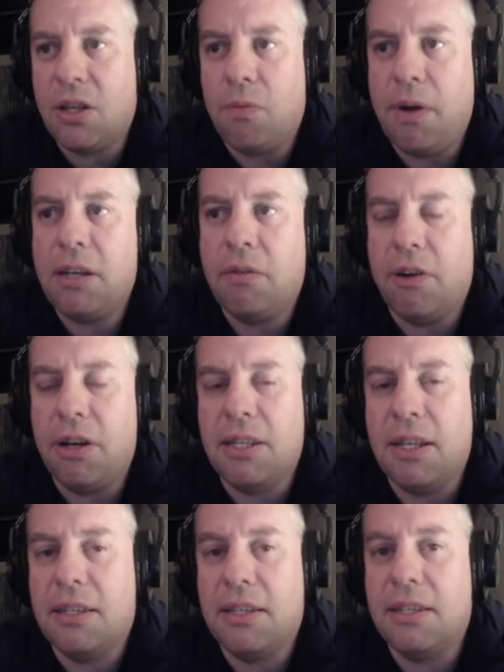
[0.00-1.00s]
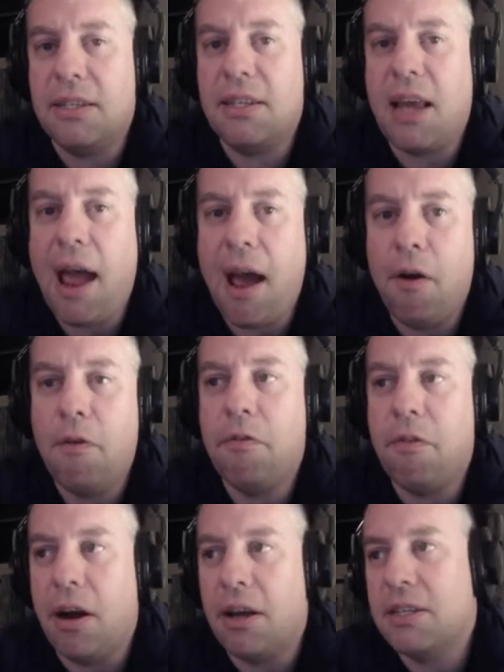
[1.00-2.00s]
the rate of photosynthesis is how
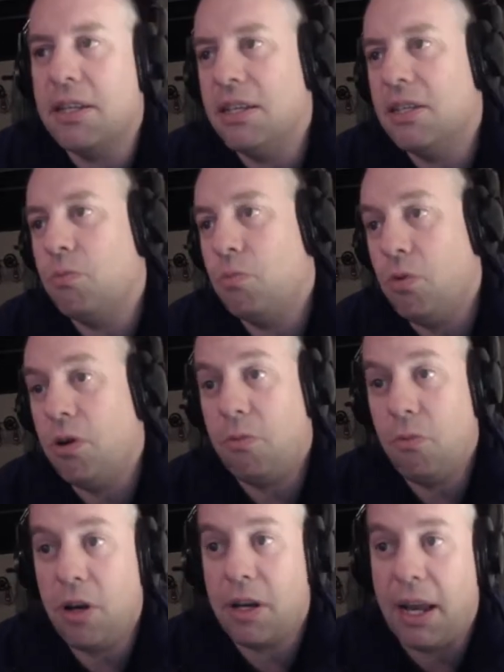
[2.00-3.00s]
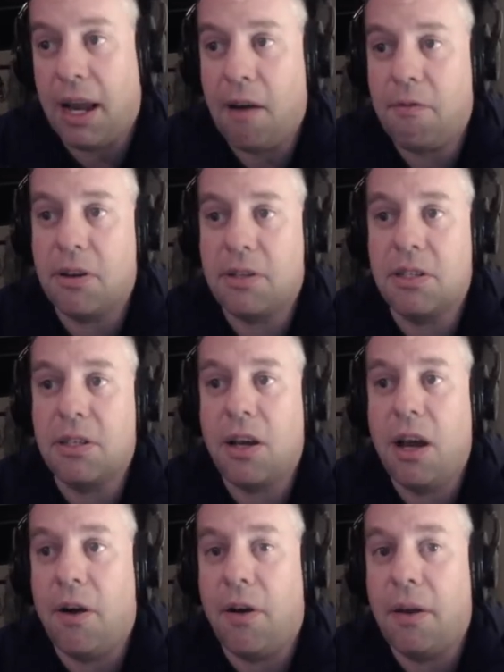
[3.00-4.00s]
fast it's working, how fast it's
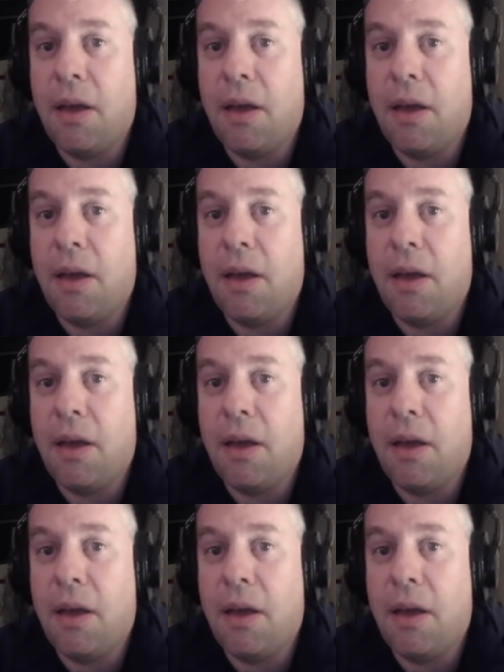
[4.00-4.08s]
occurring.